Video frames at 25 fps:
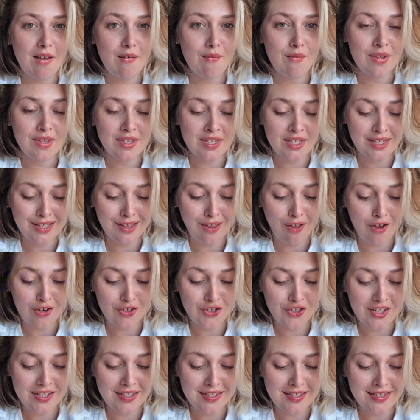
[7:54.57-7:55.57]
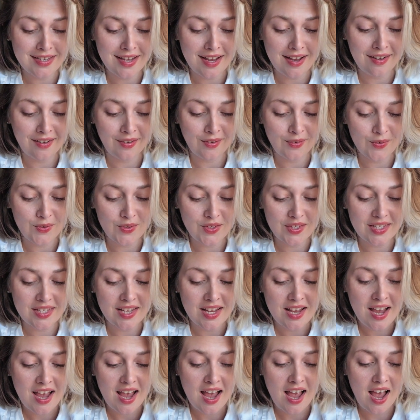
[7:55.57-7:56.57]
with sloshing sounds.
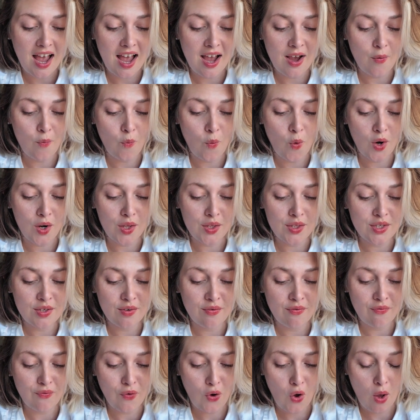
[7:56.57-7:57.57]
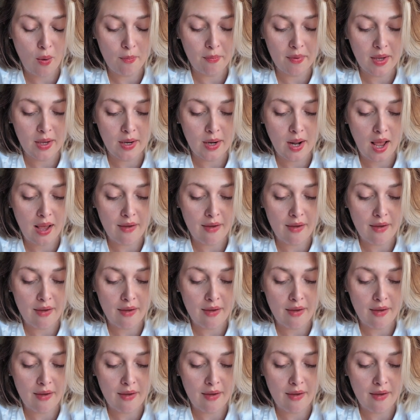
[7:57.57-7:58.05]
I wanted to vomit.